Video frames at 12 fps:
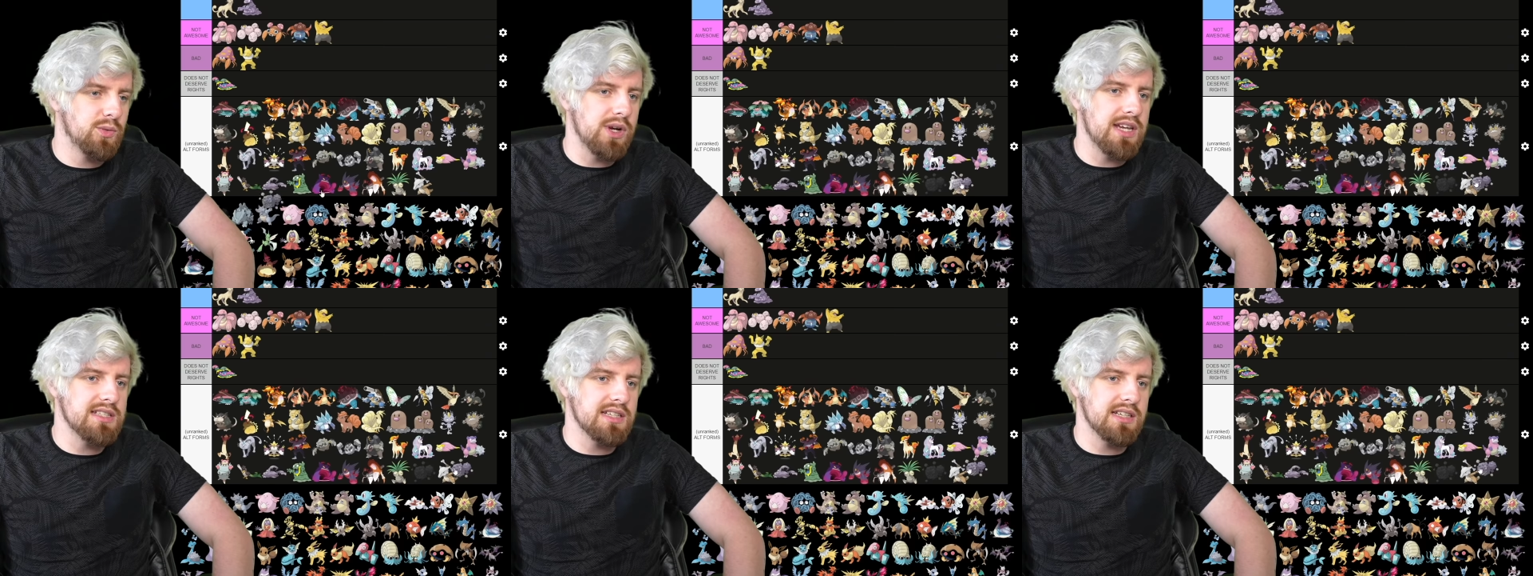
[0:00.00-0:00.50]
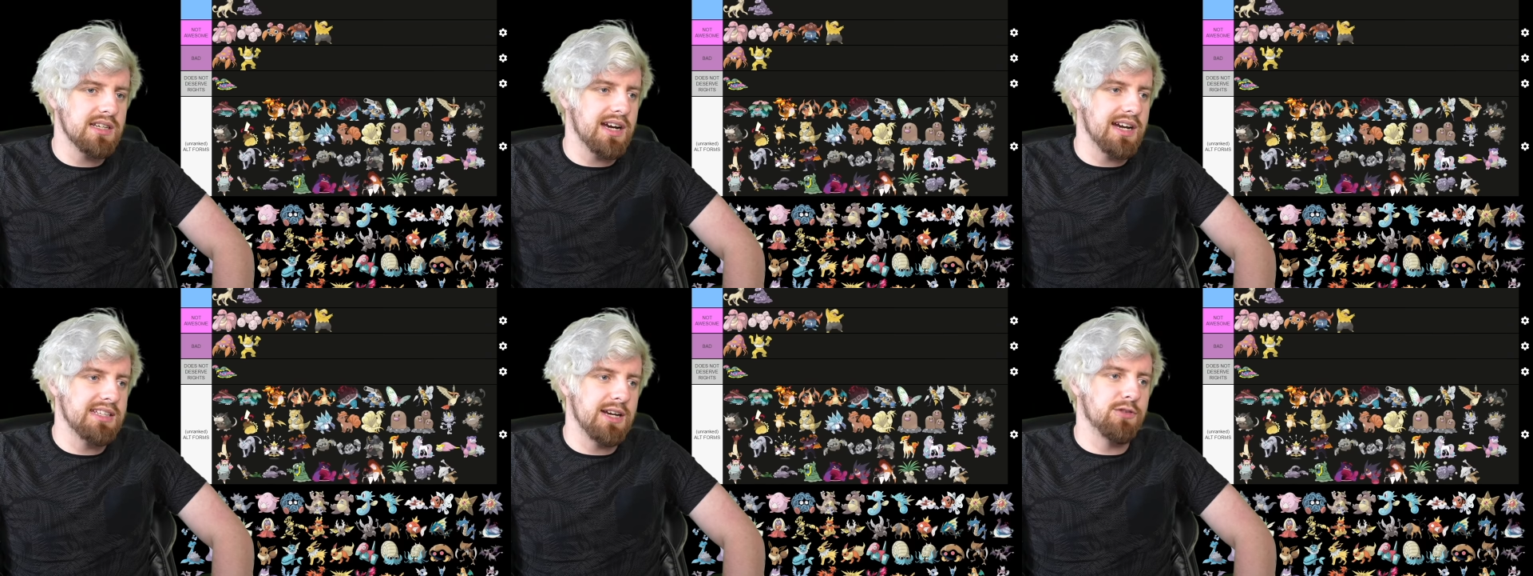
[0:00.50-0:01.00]

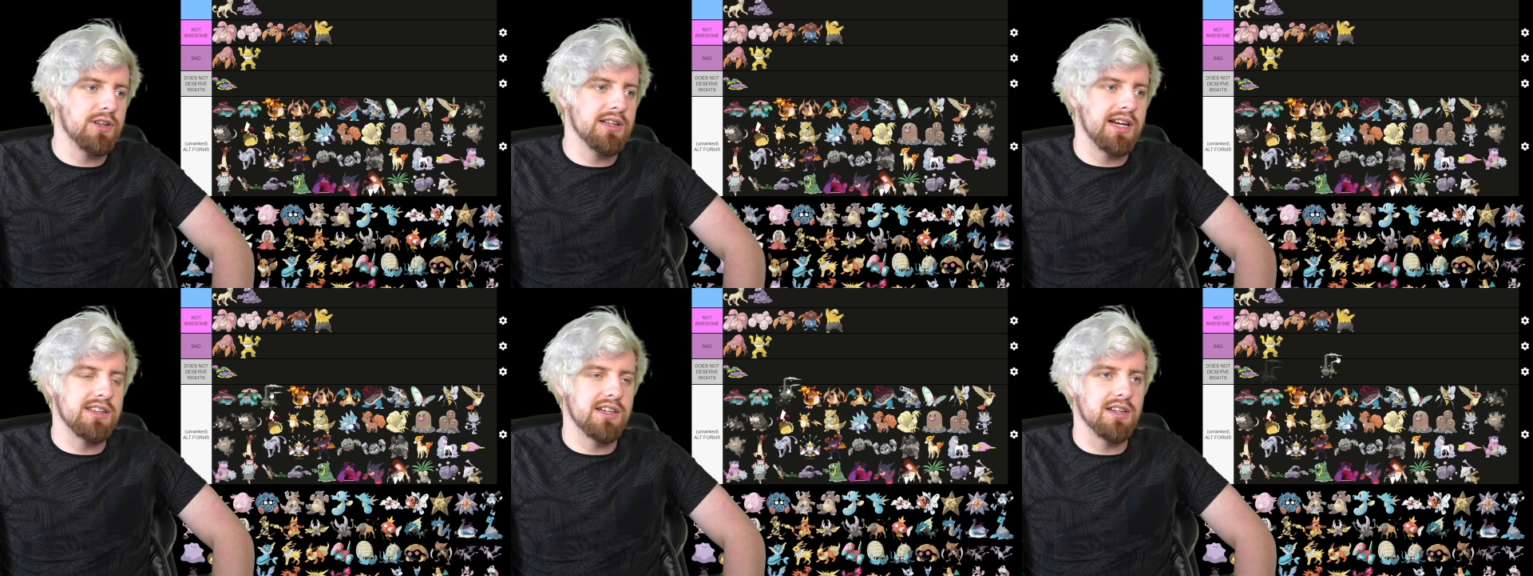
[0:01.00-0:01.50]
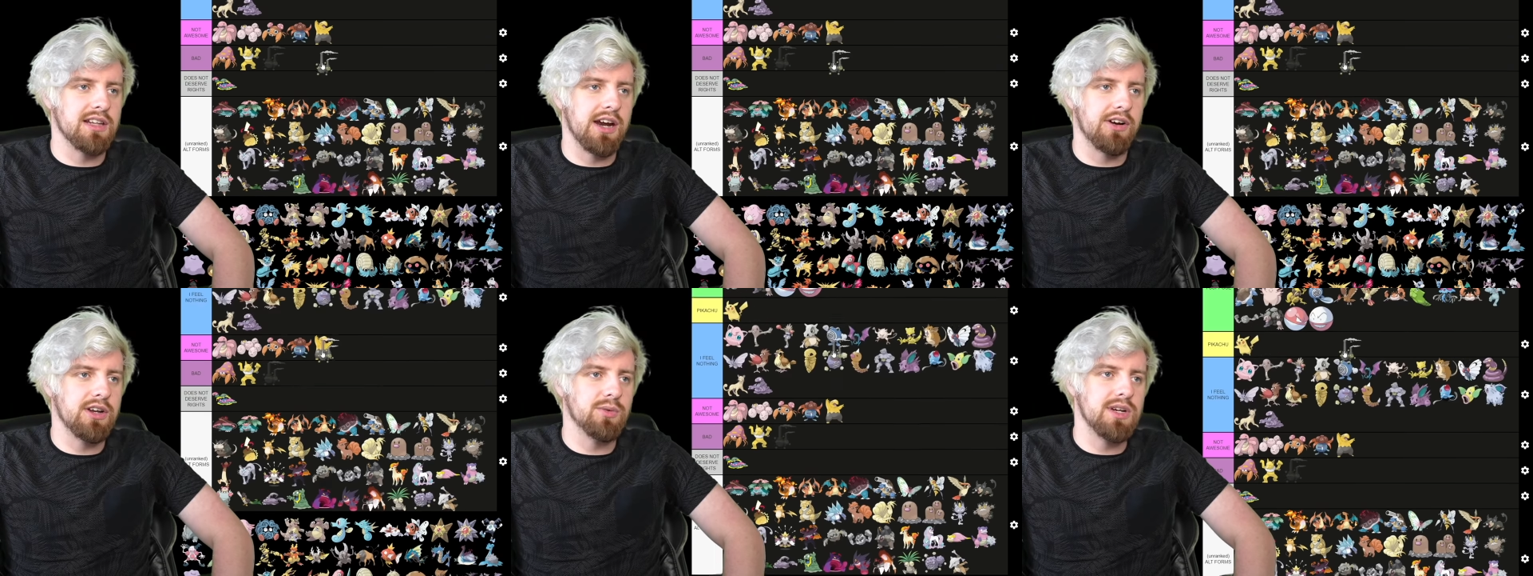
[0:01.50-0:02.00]
Weezing, I definitely like the
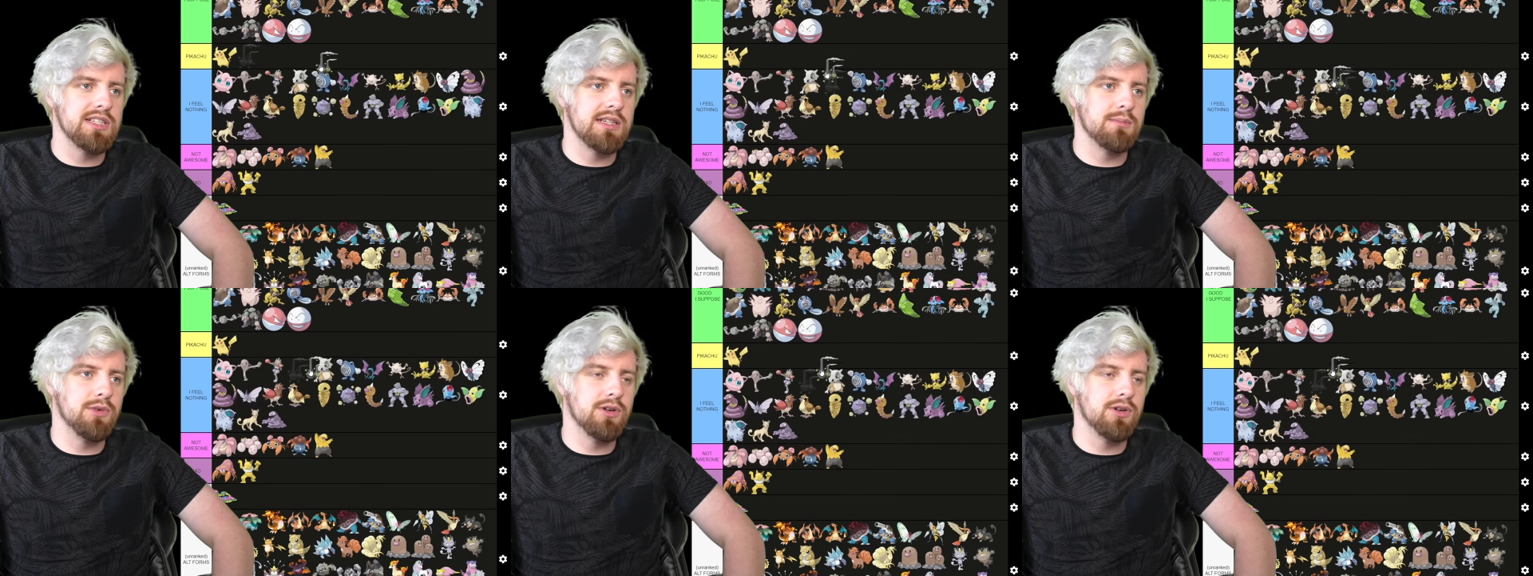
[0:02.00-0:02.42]
Galarian Weezing